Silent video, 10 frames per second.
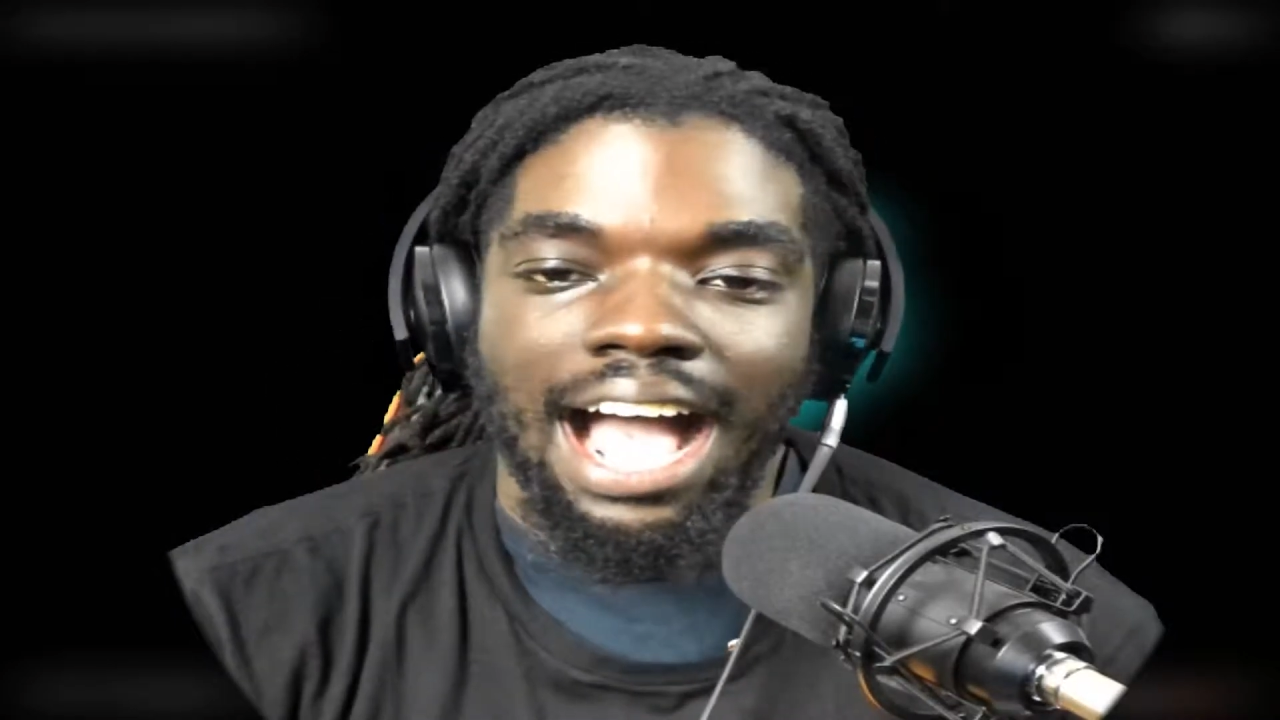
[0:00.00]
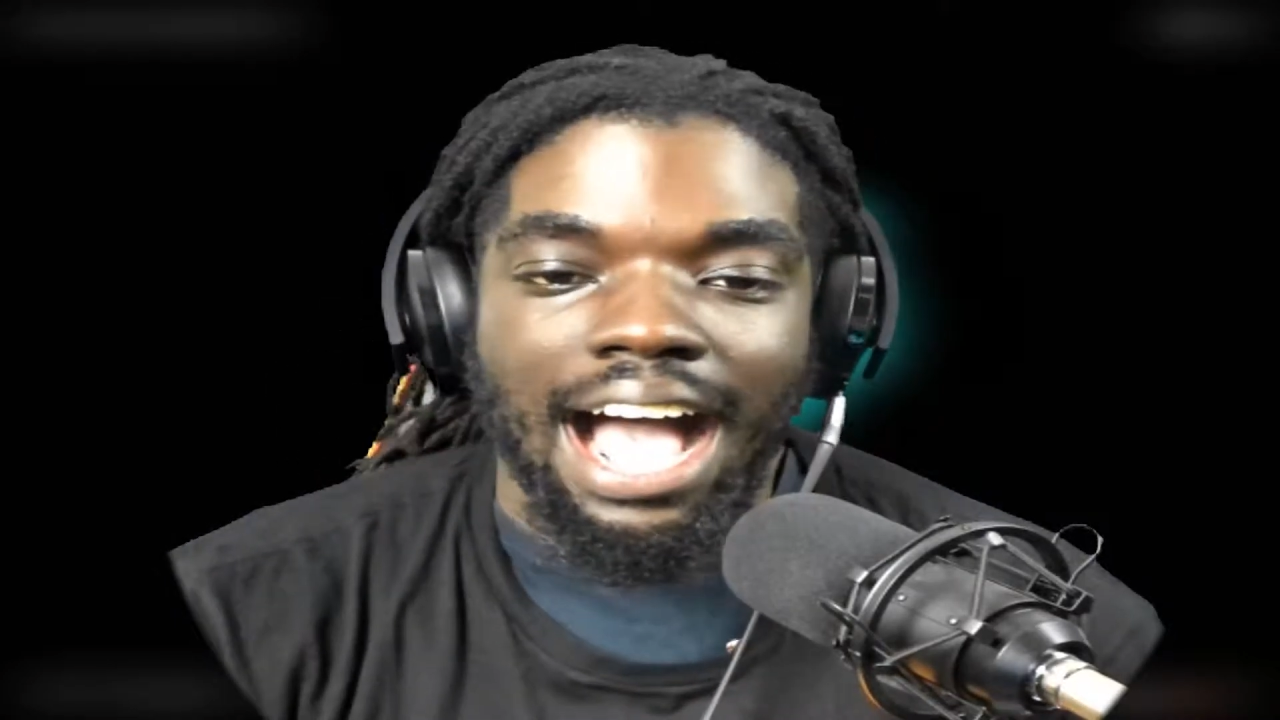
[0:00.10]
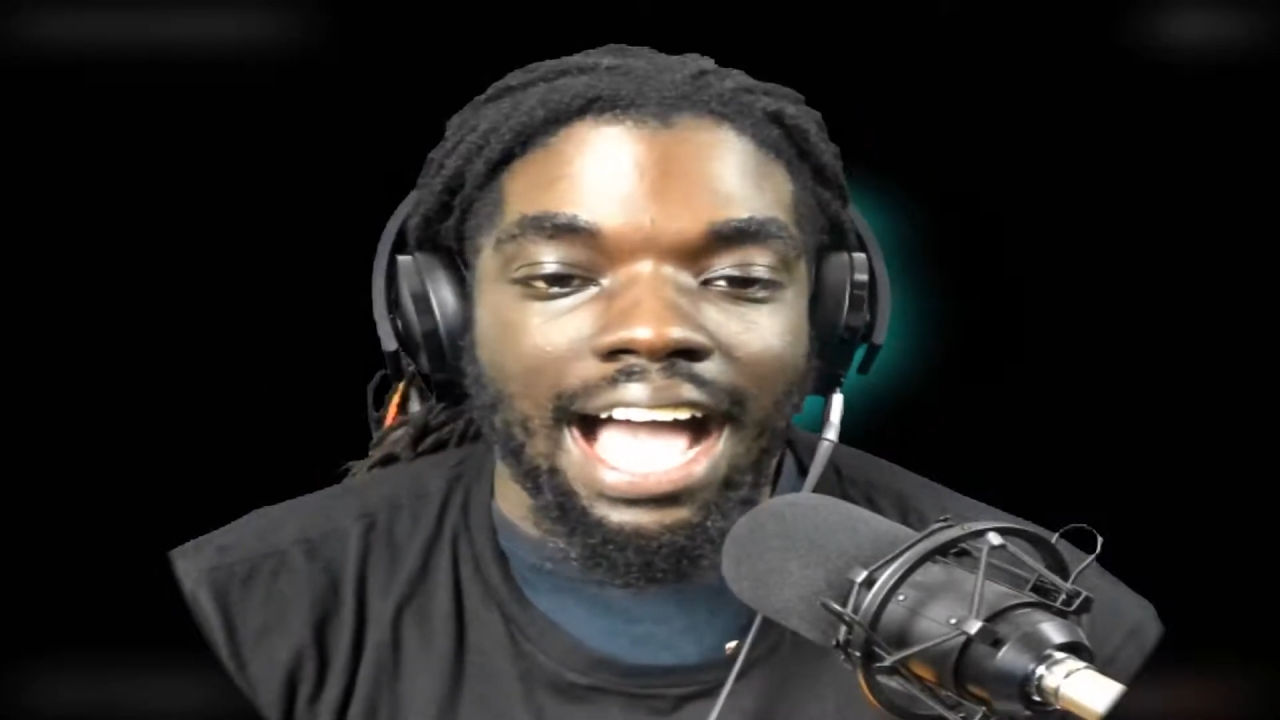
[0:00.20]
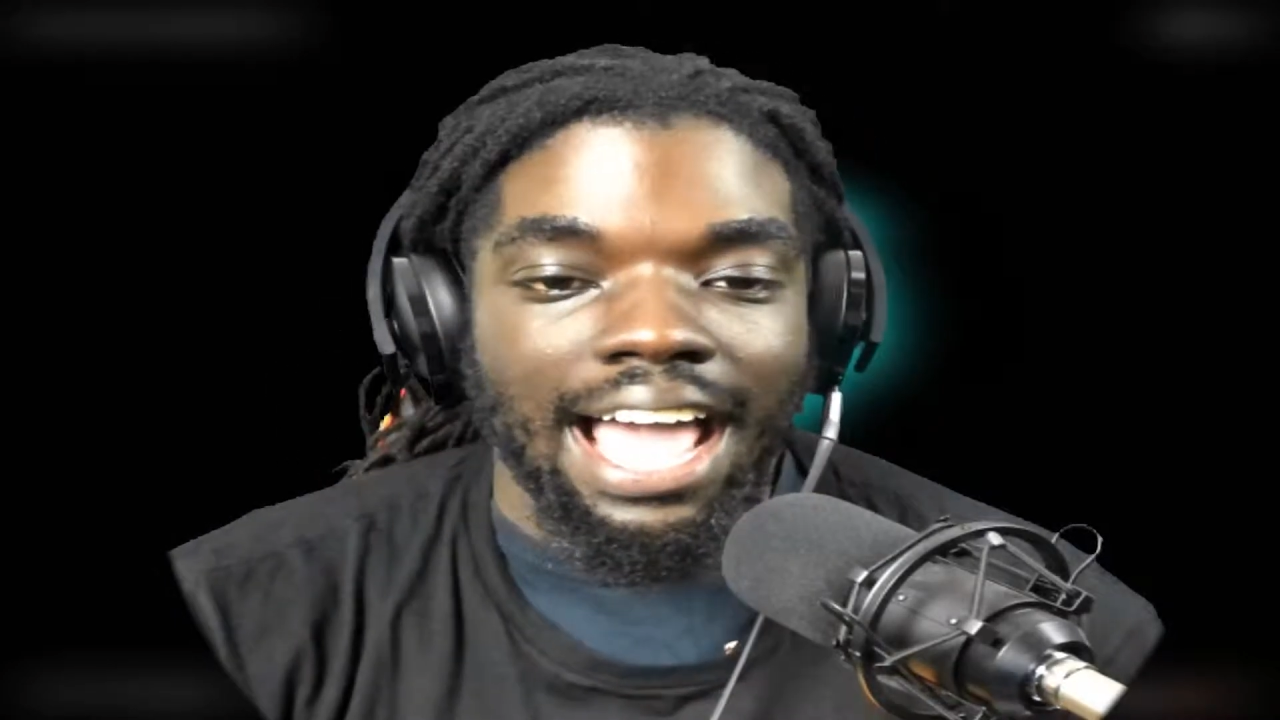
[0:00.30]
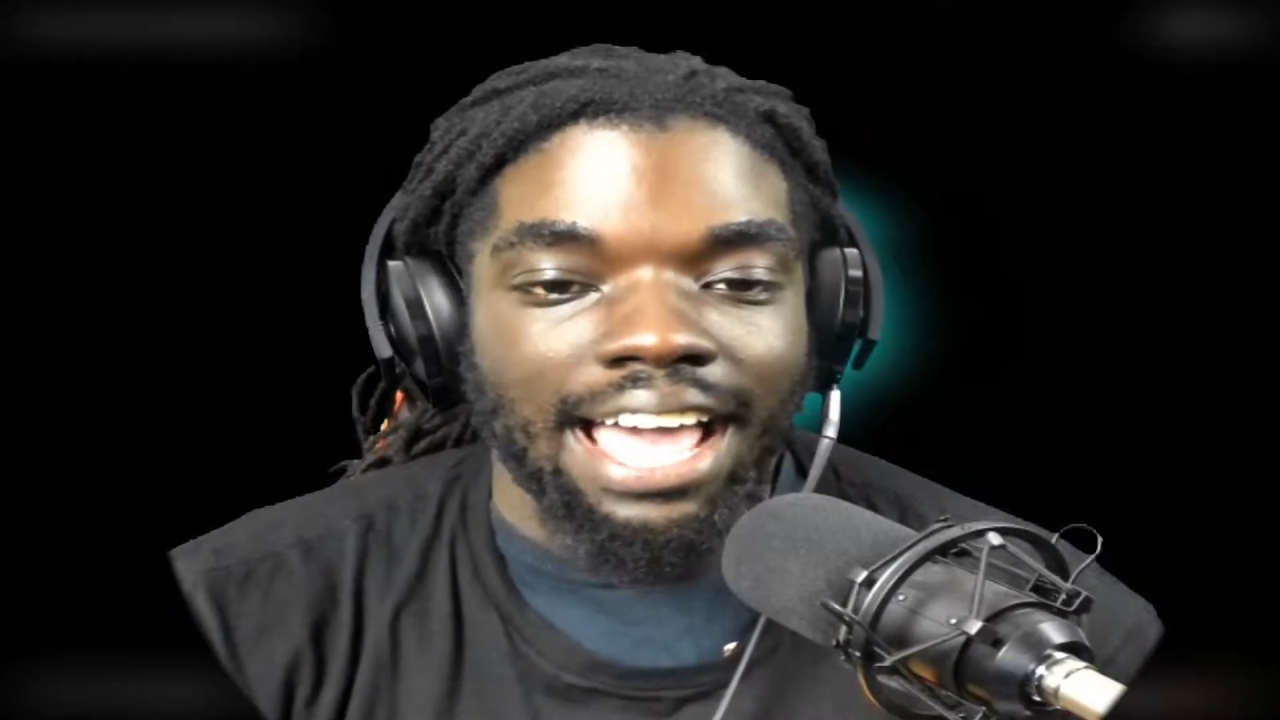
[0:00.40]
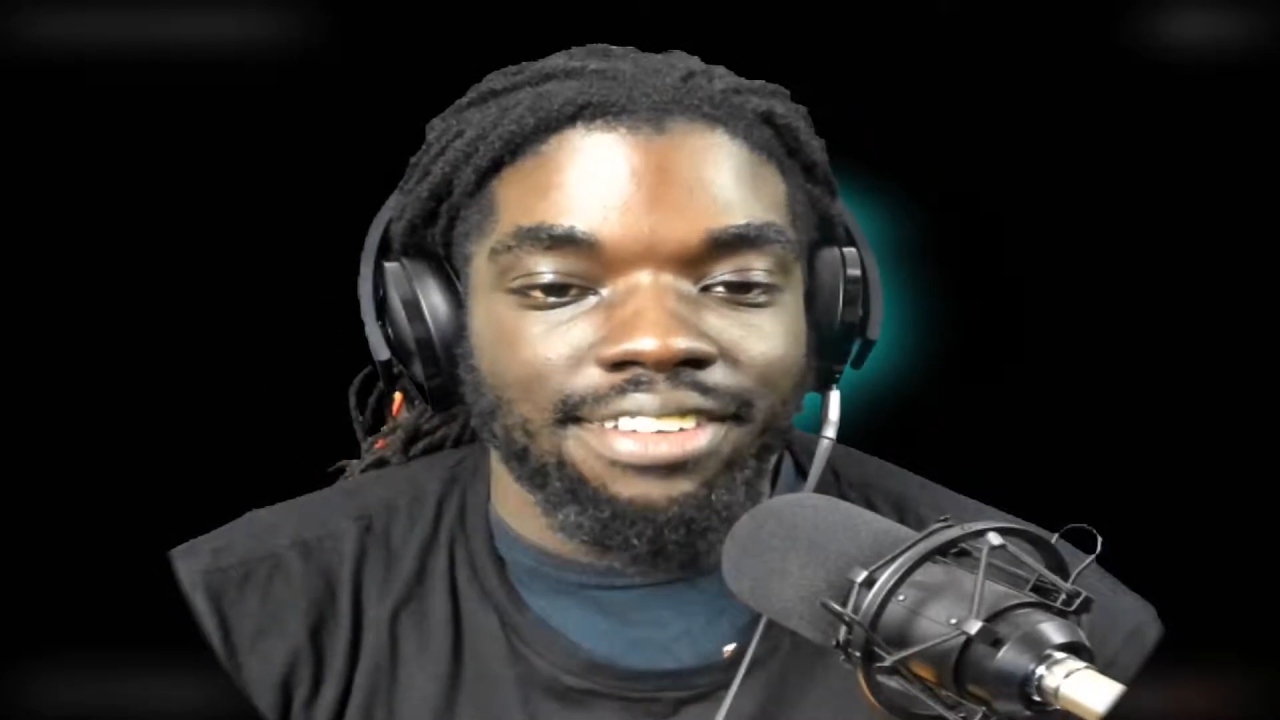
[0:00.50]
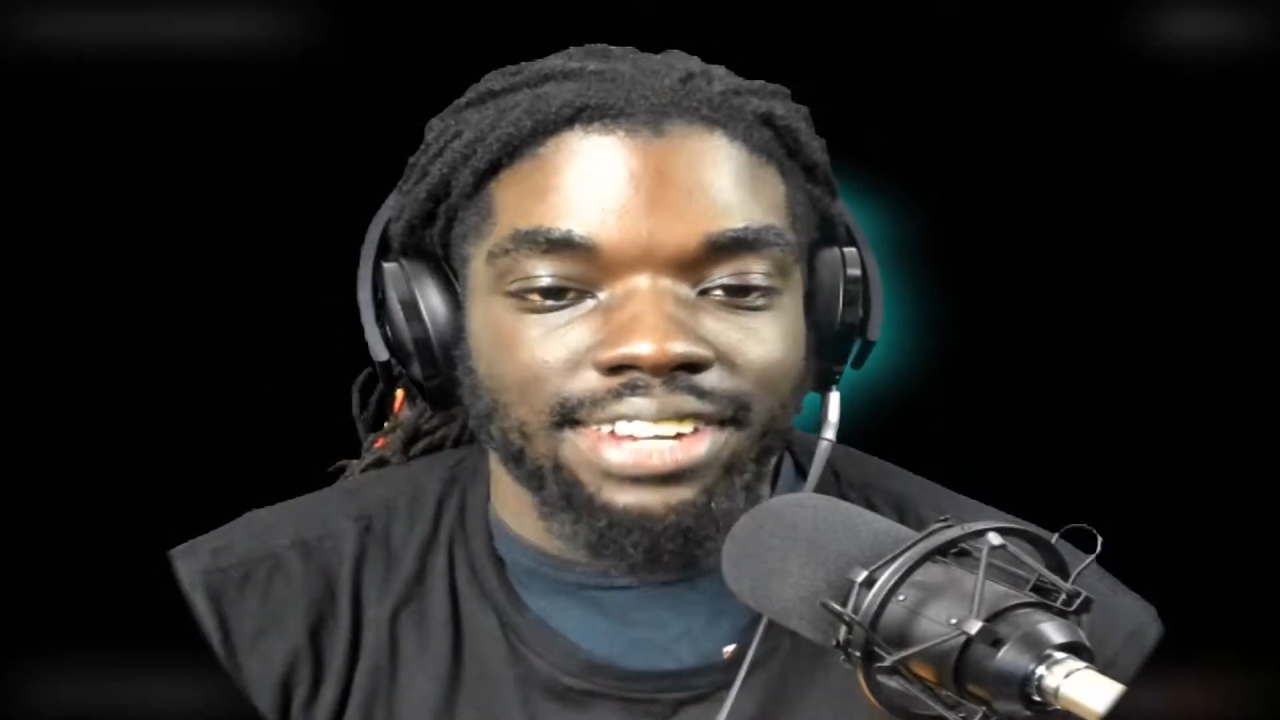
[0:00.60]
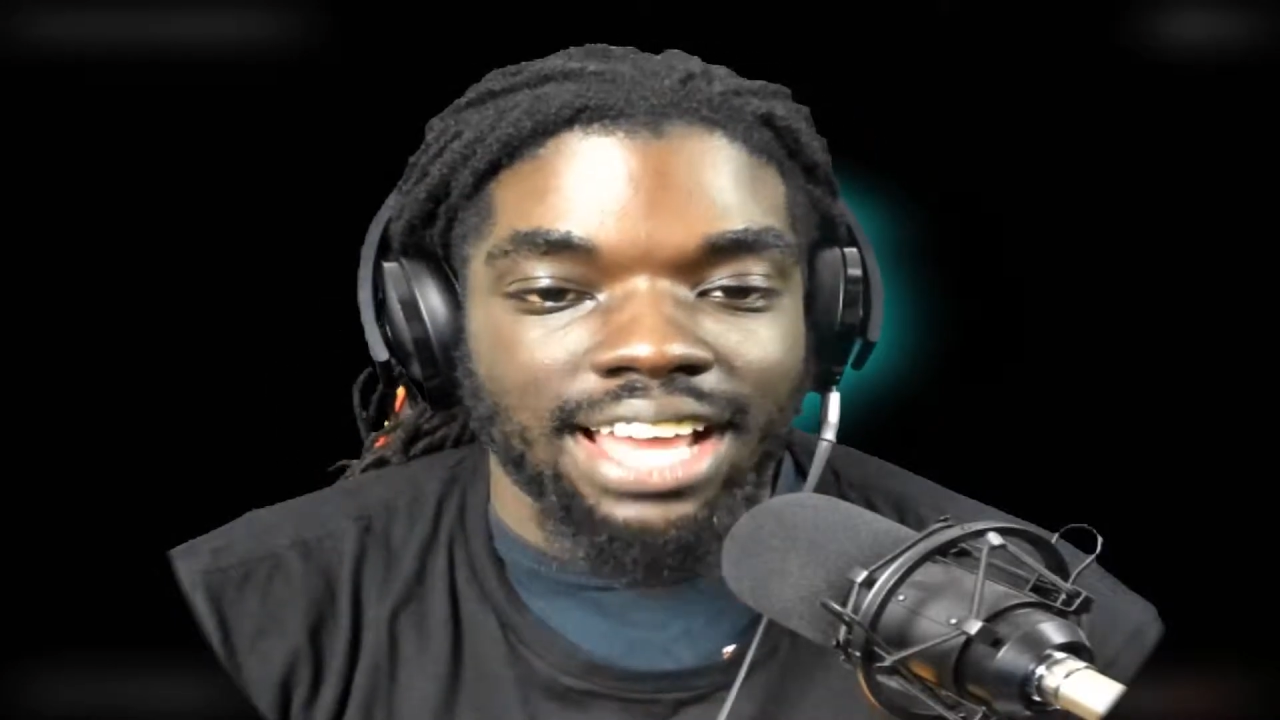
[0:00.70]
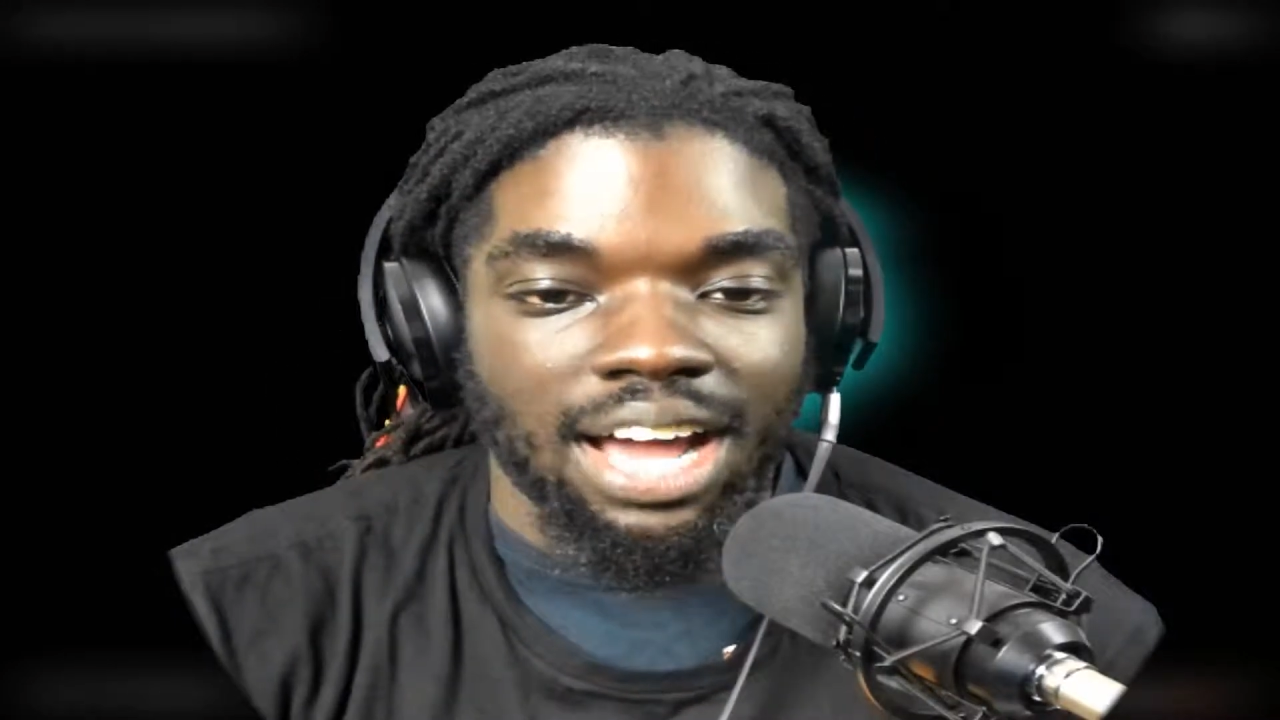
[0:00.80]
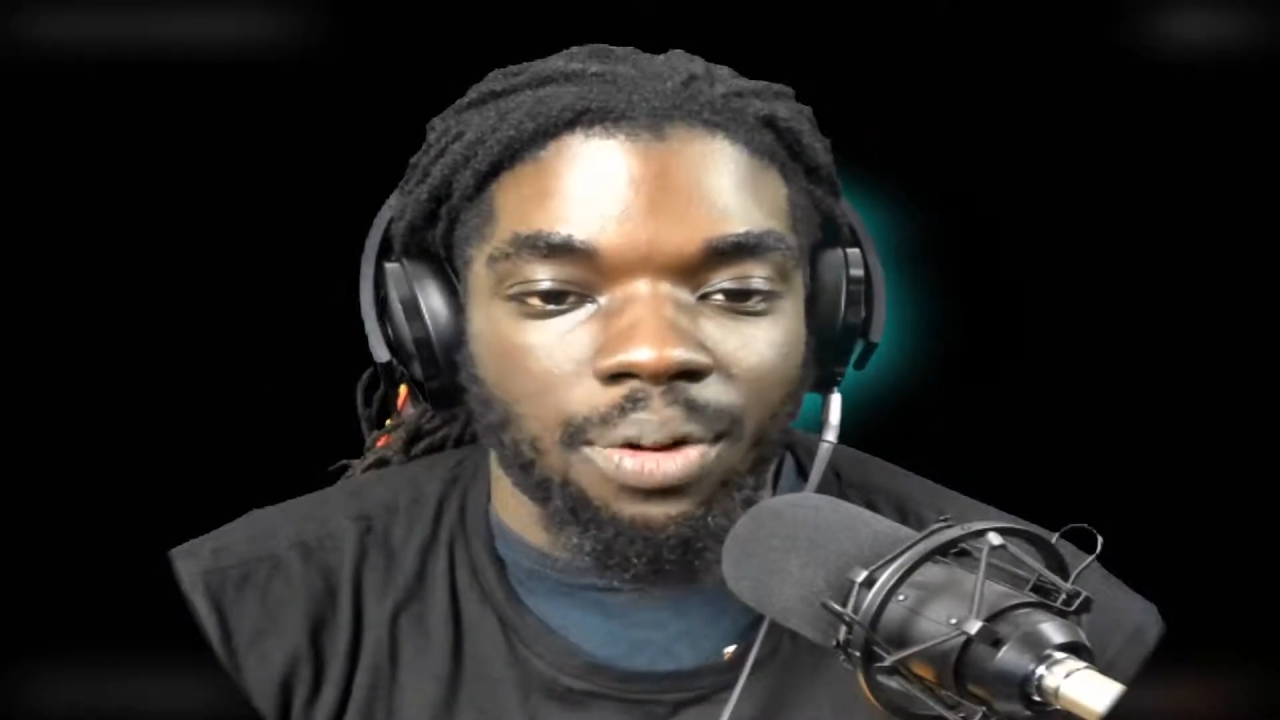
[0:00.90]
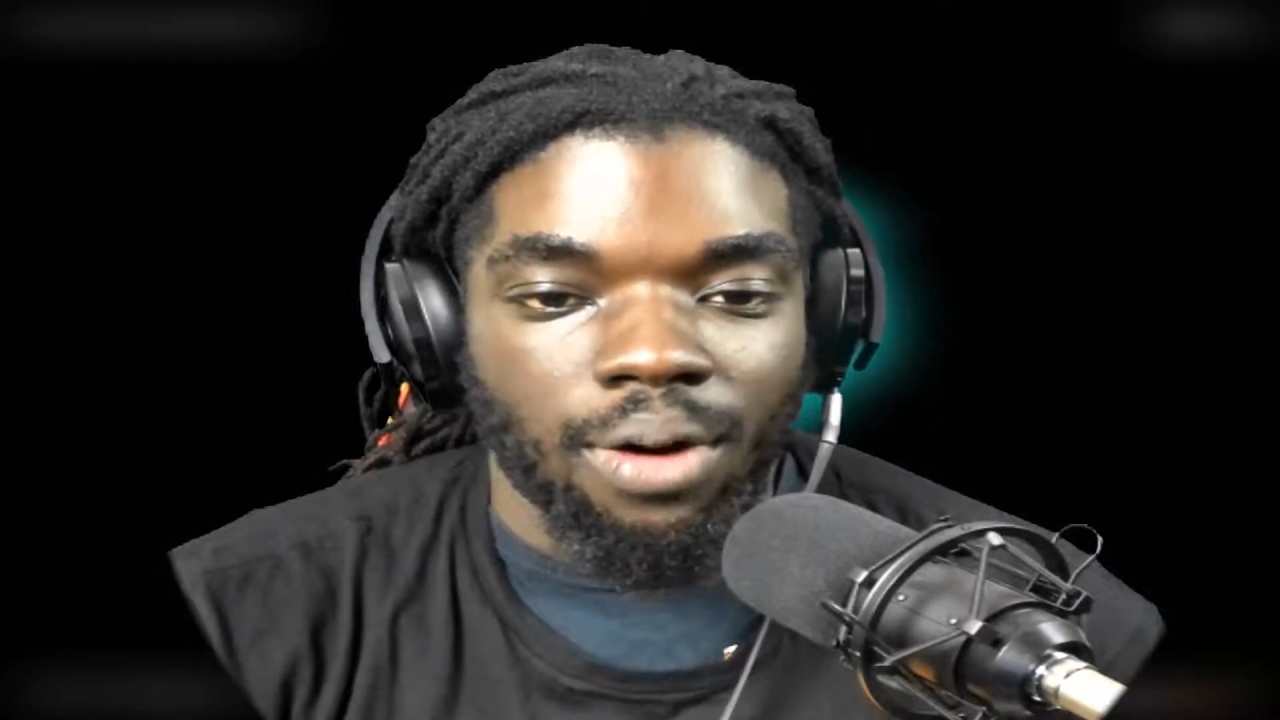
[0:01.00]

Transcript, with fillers: I have not